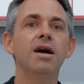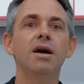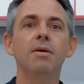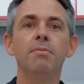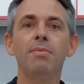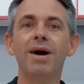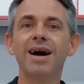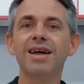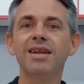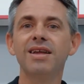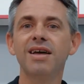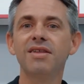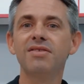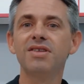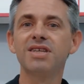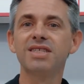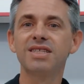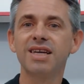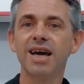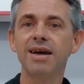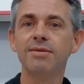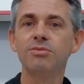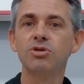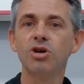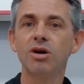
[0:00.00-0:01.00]
but at the
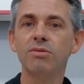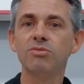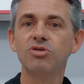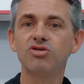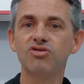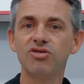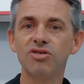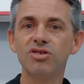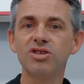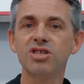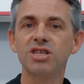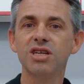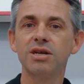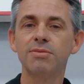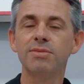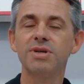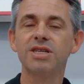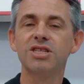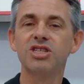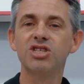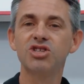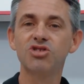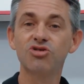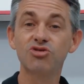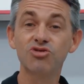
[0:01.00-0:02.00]
same time, Jerusalem
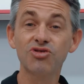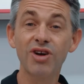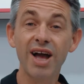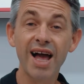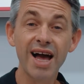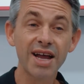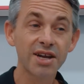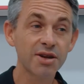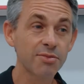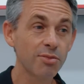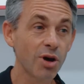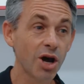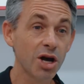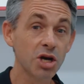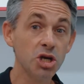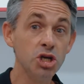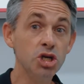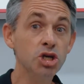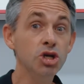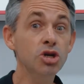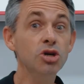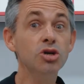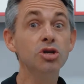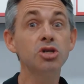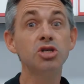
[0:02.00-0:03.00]
is surrounded by a
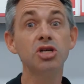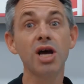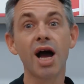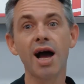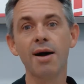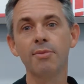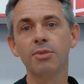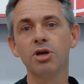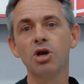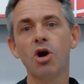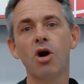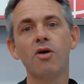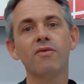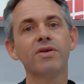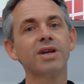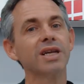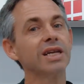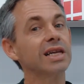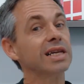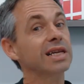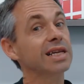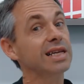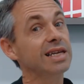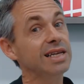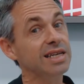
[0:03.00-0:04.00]
huge army of at
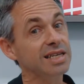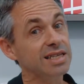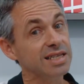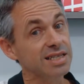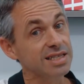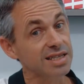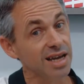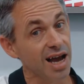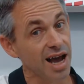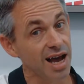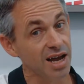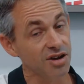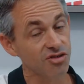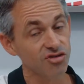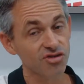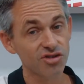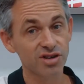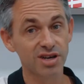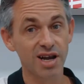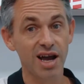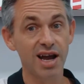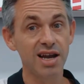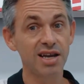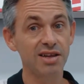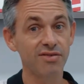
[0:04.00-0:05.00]
least
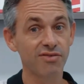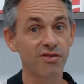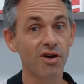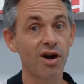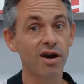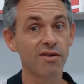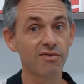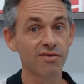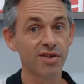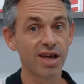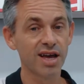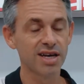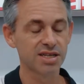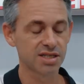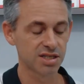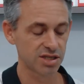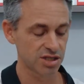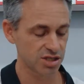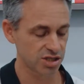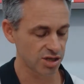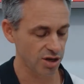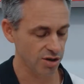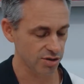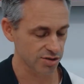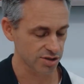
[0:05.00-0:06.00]
185,000
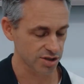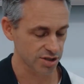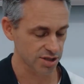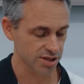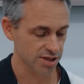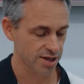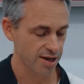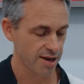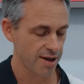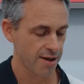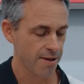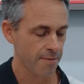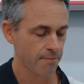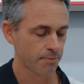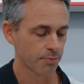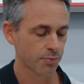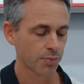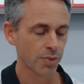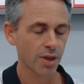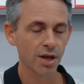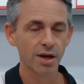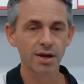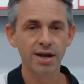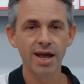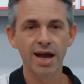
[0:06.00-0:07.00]
soldiers.
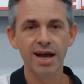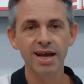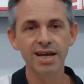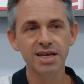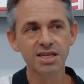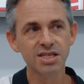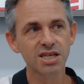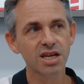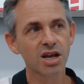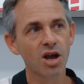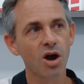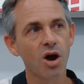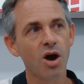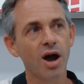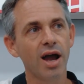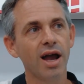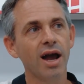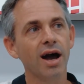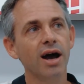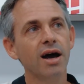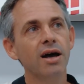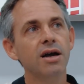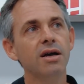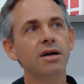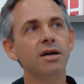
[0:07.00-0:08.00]
Now
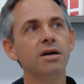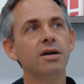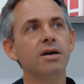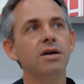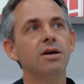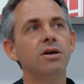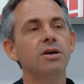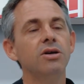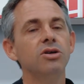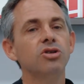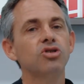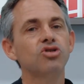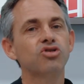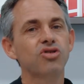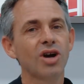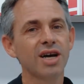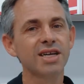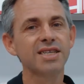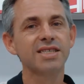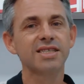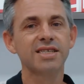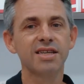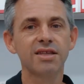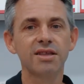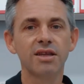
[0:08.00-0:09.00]
Hezekiah
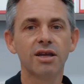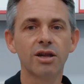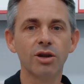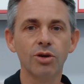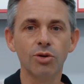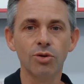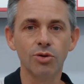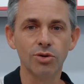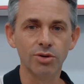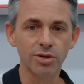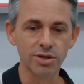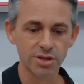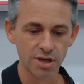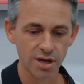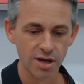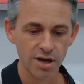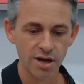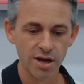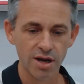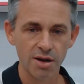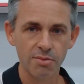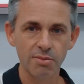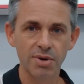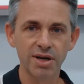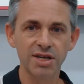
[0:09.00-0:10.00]
trusts in the Lord,
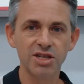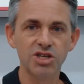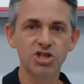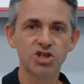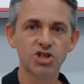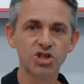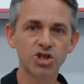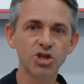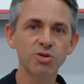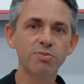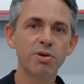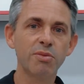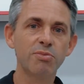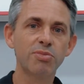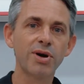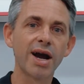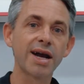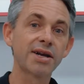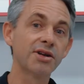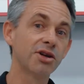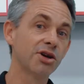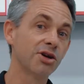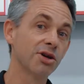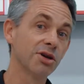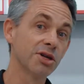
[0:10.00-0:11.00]
but he's super
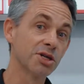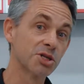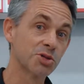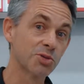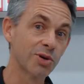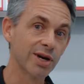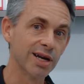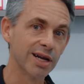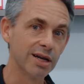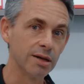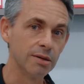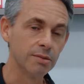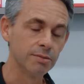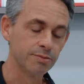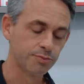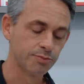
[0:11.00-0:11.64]
practical as well.